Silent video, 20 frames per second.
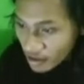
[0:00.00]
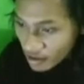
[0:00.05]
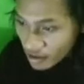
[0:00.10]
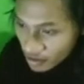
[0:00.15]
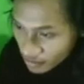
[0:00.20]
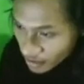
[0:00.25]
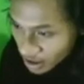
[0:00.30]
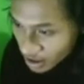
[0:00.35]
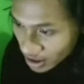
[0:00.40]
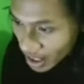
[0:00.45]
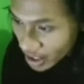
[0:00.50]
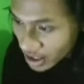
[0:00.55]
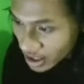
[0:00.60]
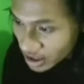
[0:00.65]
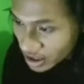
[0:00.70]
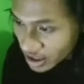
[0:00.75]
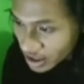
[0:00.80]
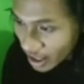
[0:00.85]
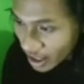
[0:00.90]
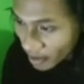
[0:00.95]
were like
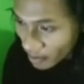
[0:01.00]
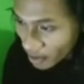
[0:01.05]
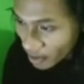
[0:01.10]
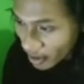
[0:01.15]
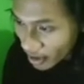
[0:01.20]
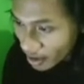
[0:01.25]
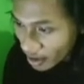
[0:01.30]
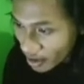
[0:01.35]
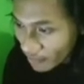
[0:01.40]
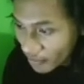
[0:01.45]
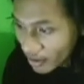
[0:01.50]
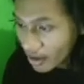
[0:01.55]
the response of